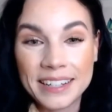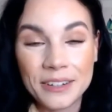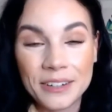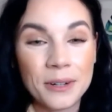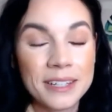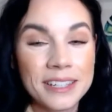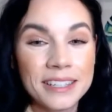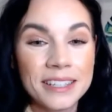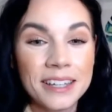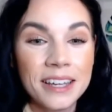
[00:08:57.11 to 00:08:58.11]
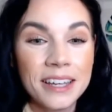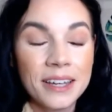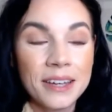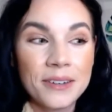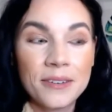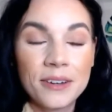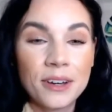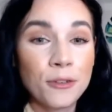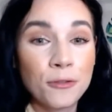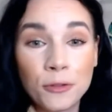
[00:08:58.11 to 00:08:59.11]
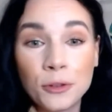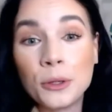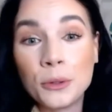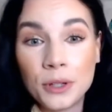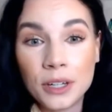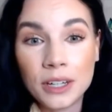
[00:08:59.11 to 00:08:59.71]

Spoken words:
It wasn't a fluke.